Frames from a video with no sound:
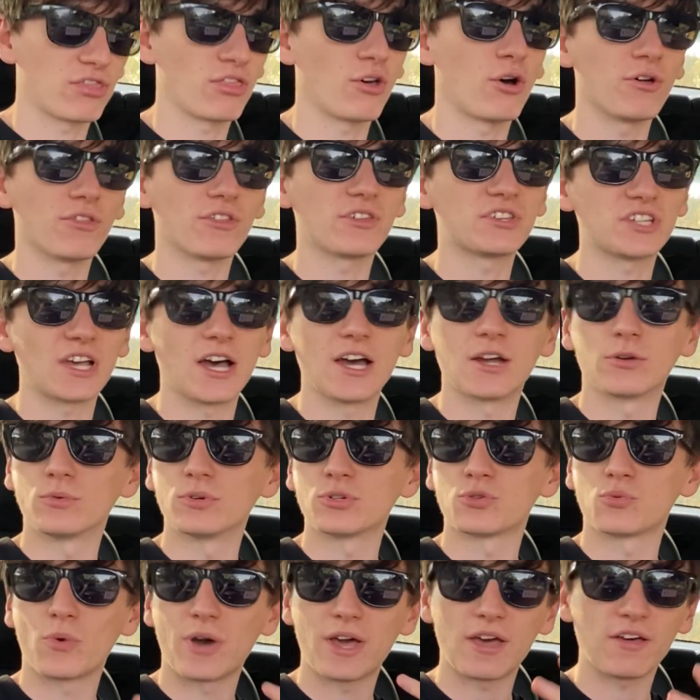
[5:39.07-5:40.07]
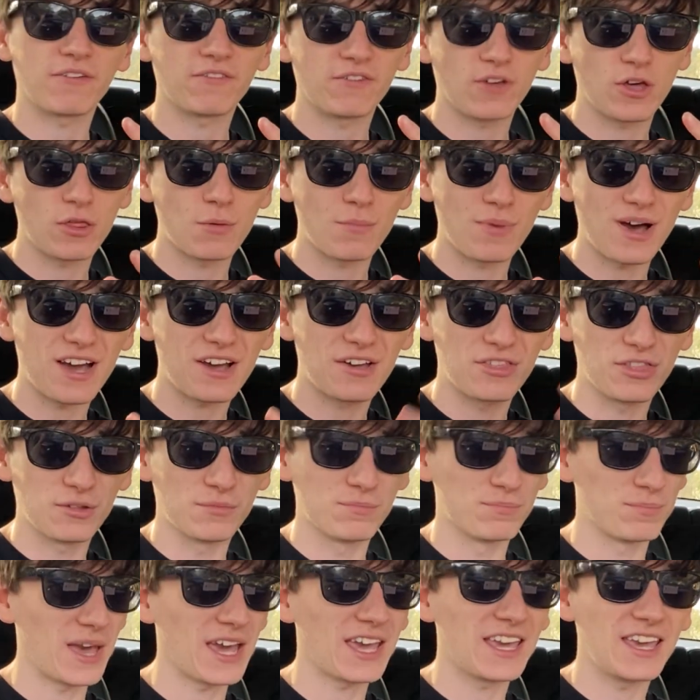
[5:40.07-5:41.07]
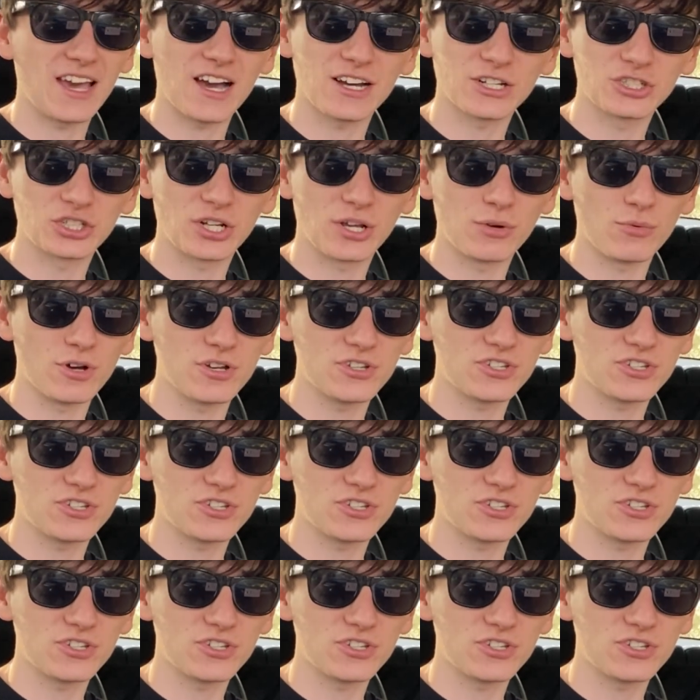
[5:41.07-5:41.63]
it thought the sign was way further back than Becky actually